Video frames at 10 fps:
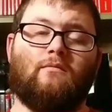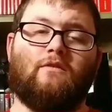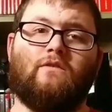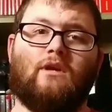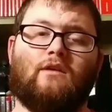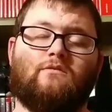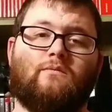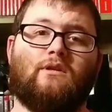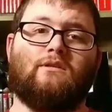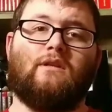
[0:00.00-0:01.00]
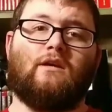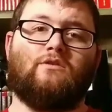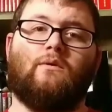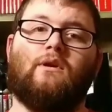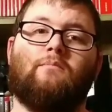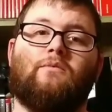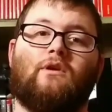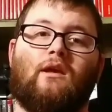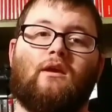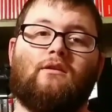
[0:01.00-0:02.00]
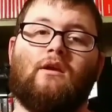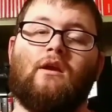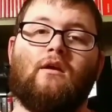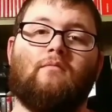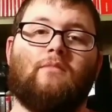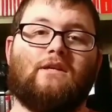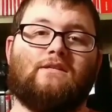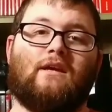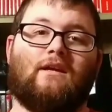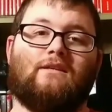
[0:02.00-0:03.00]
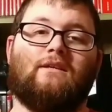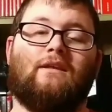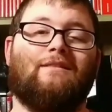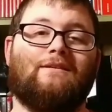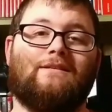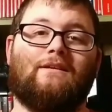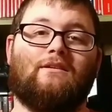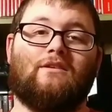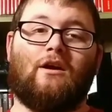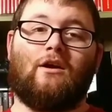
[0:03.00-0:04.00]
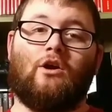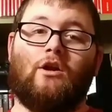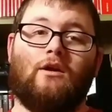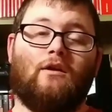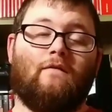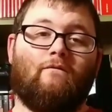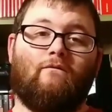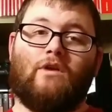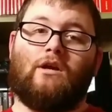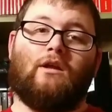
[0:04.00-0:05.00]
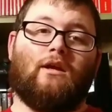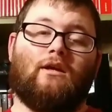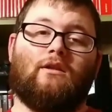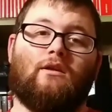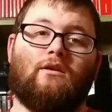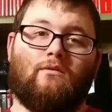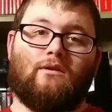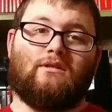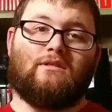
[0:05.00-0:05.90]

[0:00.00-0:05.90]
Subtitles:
if you guys want to snatch one up, you can, because like I said, these things are very likely going to